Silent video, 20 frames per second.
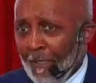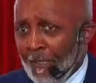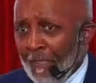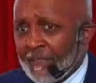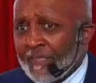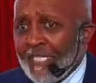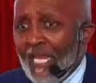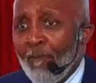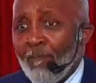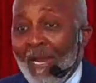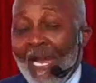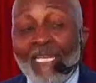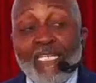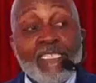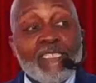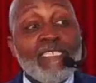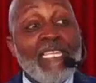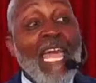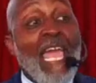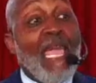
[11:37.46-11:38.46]

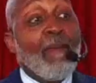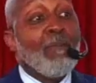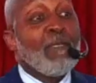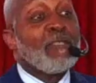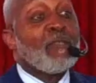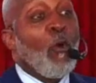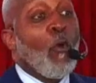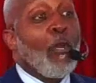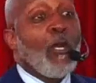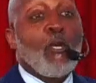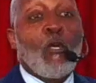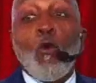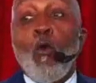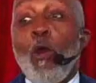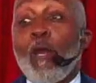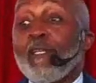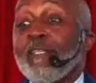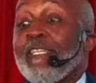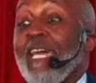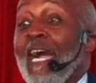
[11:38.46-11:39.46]
Somebody's name is on a
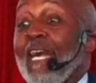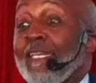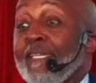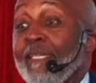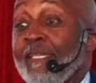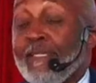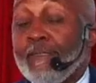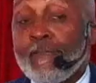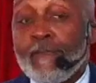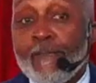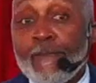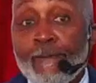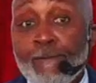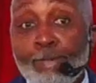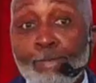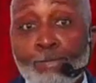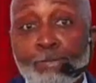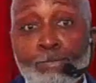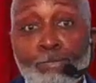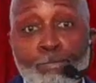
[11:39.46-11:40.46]
court docket.
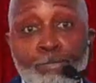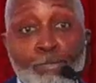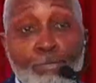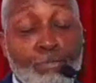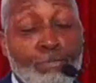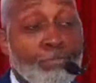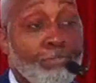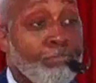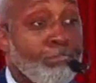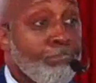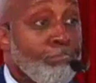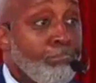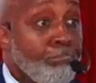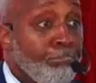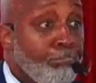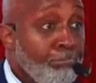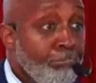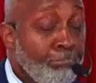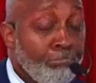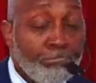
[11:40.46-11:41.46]
Yeah.
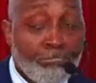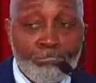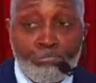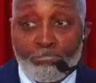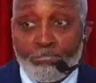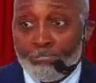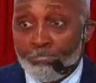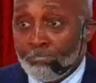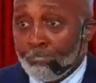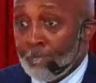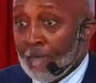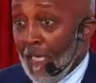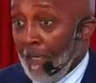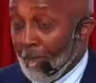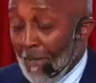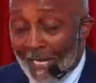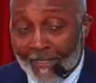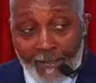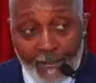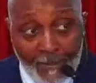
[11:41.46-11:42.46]
Am
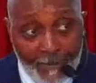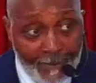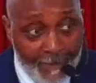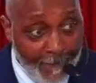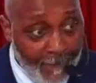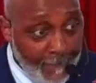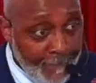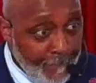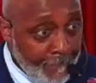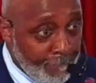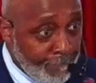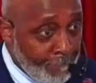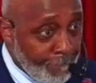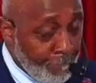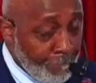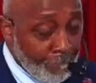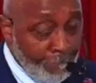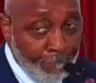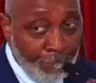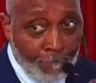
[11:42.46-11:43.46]
I clear?
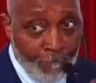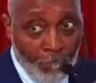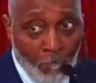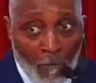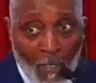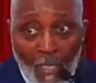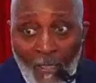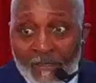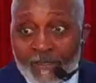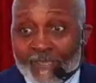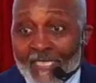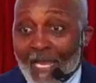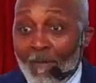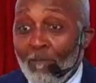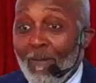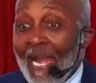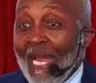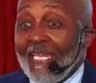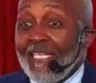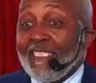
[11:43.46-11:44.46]
Oh, yeah.
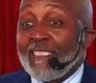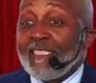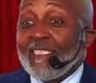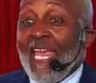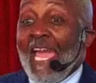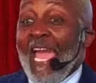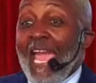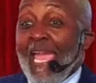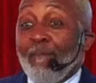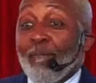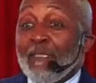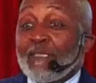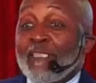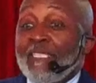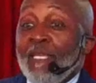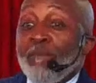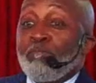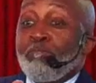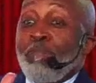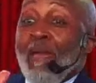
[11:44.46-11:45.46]
Somebody's name is
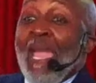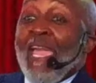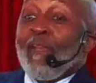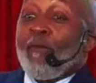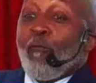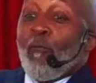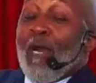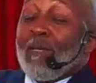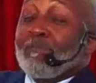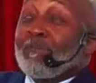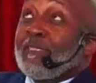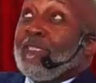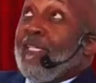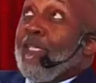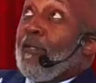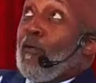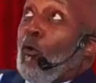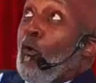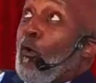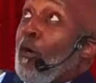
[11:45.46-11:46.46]
in bankruptcy
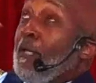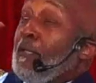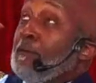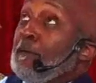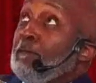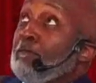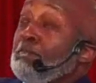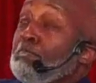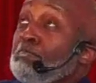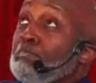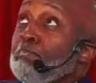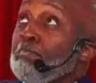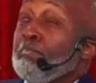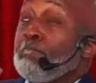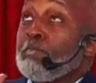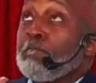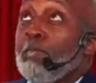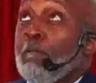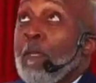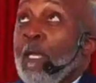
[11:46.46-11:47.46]
court.
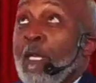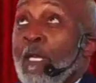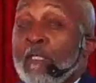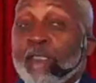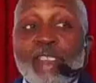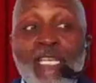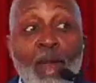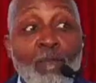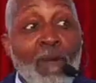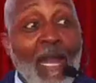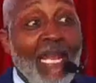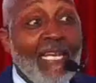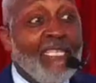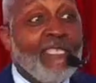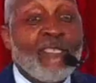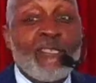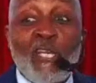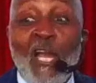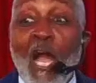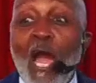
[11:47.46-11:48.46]

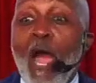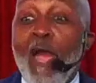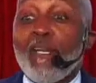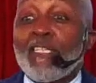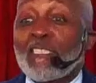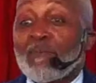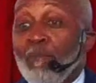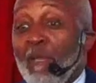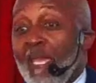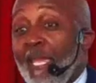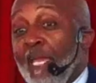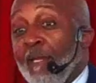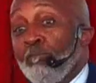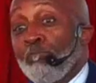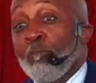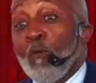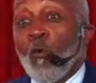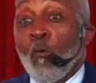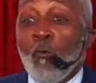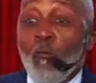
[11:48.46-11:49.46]
Somebody's car is being
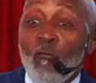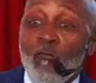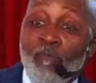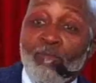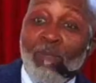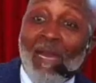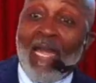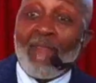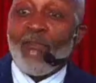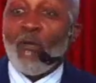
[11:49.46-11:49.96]
moved by